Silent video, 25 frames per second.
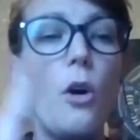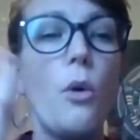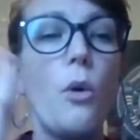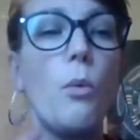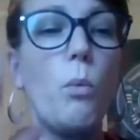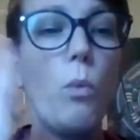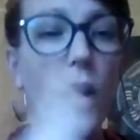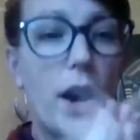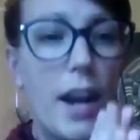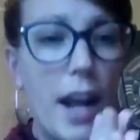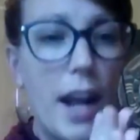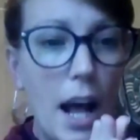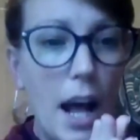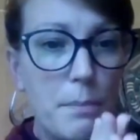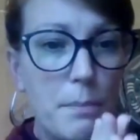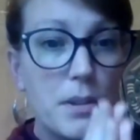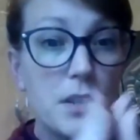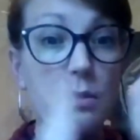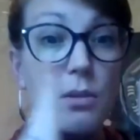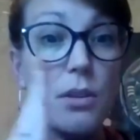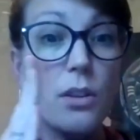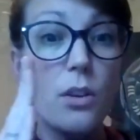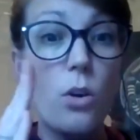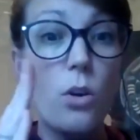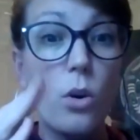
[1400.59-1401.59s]
What
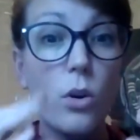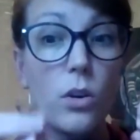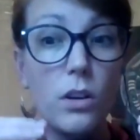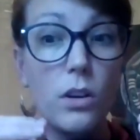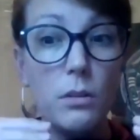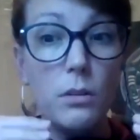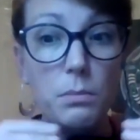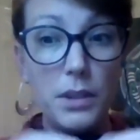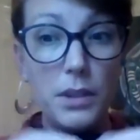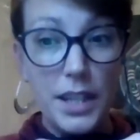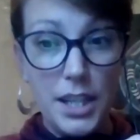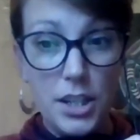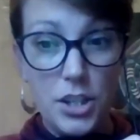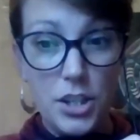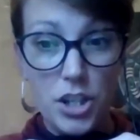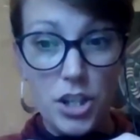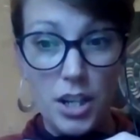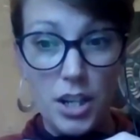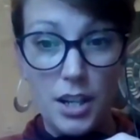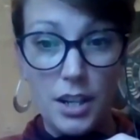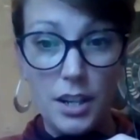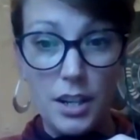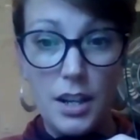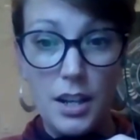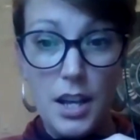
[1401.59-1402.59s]
happens with coral
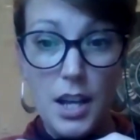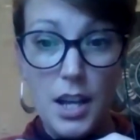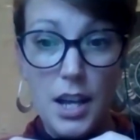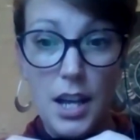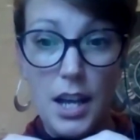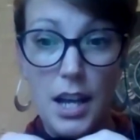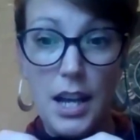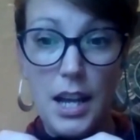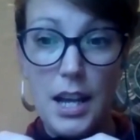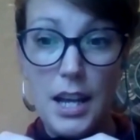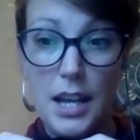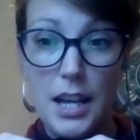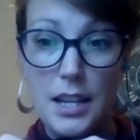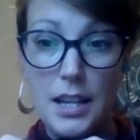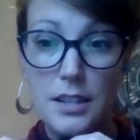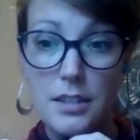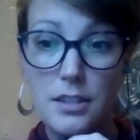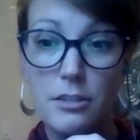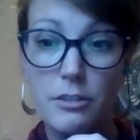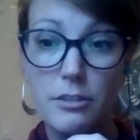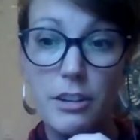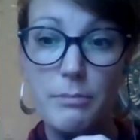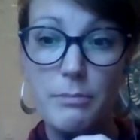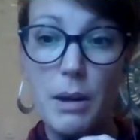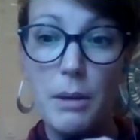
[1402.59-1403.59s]
bleaching is,
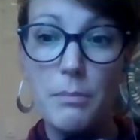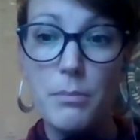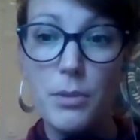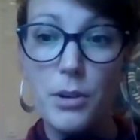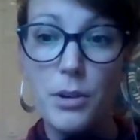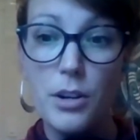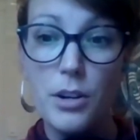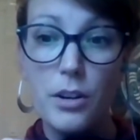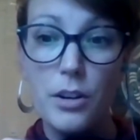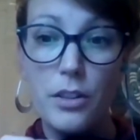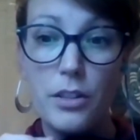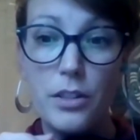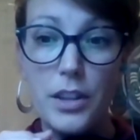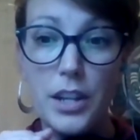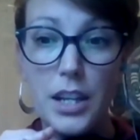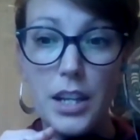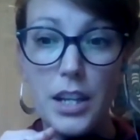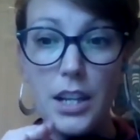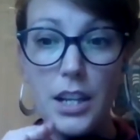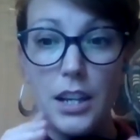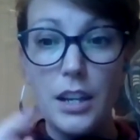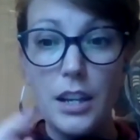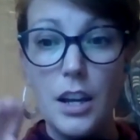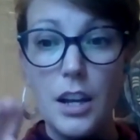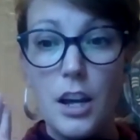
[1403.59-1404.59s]
remember,
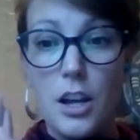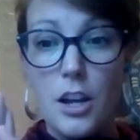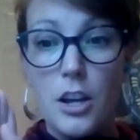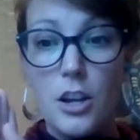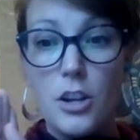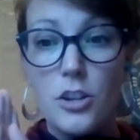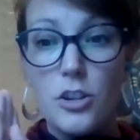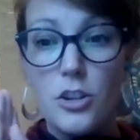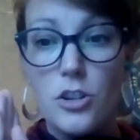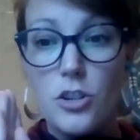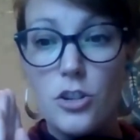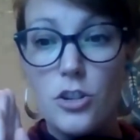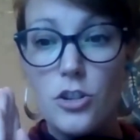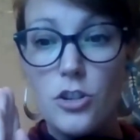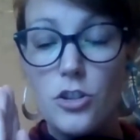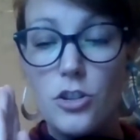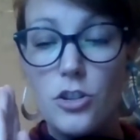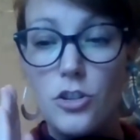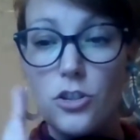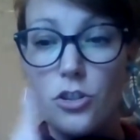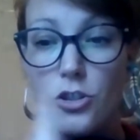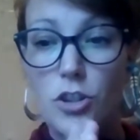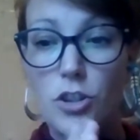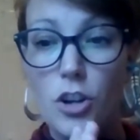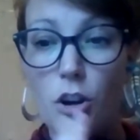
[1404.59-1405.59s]
the
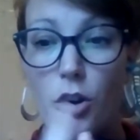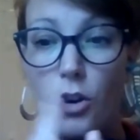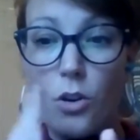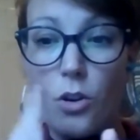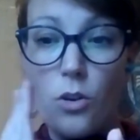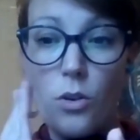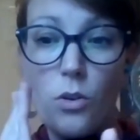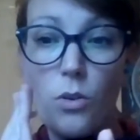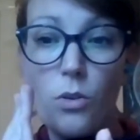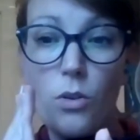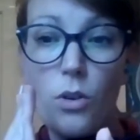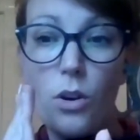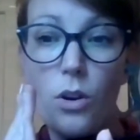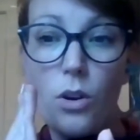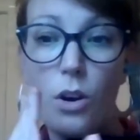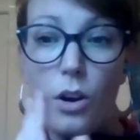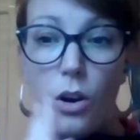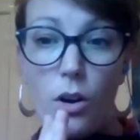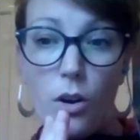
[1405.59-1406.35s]
zooxanthia,